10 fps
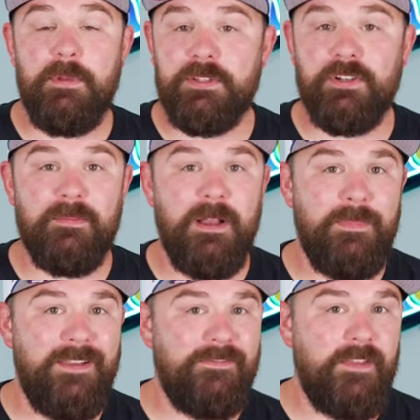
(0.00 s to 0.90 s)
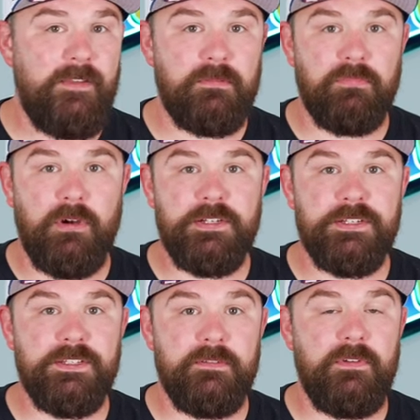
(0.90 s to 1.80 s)
I'm gonna talk about my favorite
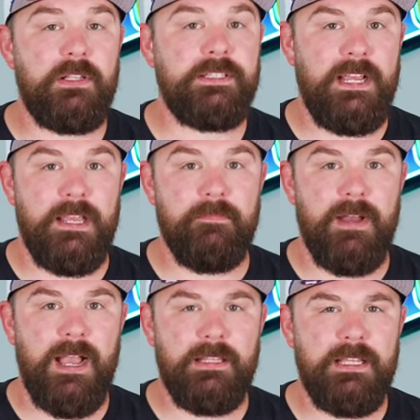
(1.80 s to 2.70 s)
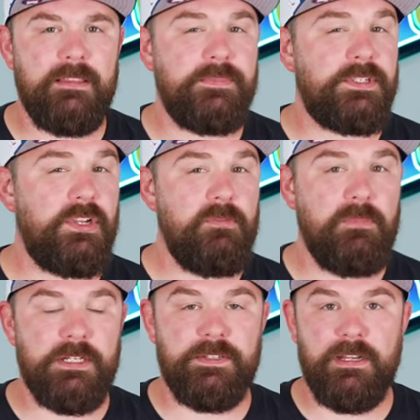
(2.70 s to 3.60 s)
brushes of all time. I like them so
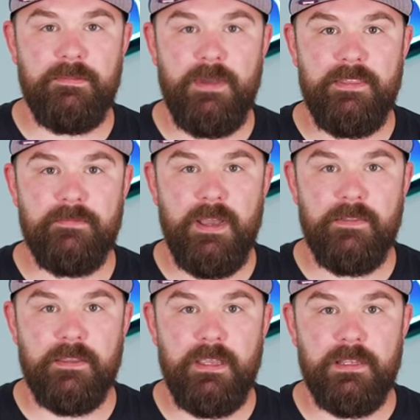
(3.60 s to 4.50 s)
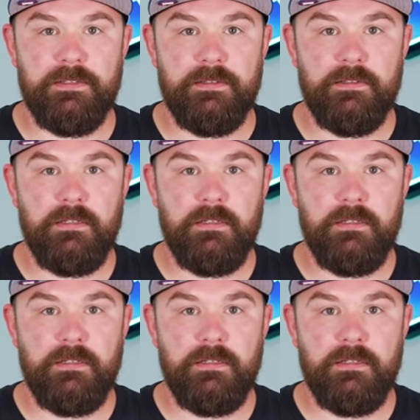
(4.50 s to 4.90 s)
much that I buy them by the case.